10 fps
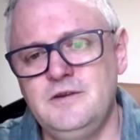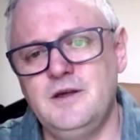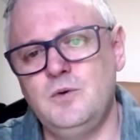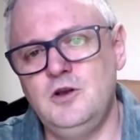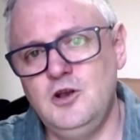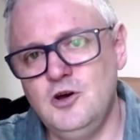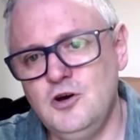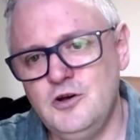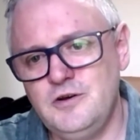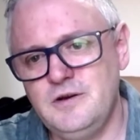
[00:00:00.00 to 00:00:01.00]
that we
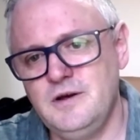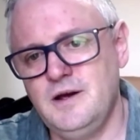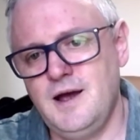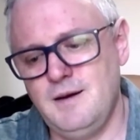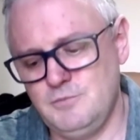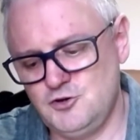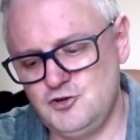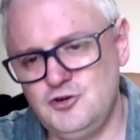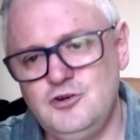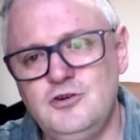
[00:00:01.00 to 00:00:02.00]
learn and
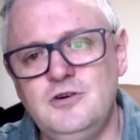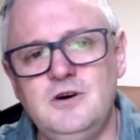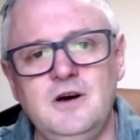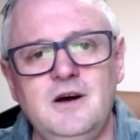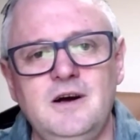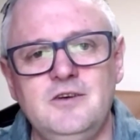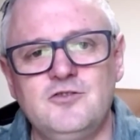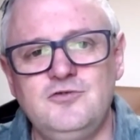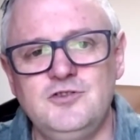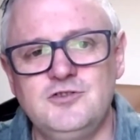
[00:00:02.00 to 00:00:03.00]
mature
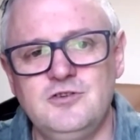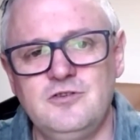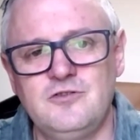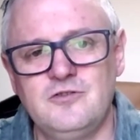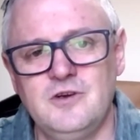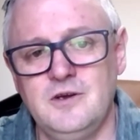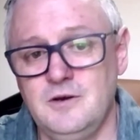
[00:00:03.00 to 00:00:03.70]
as Christians.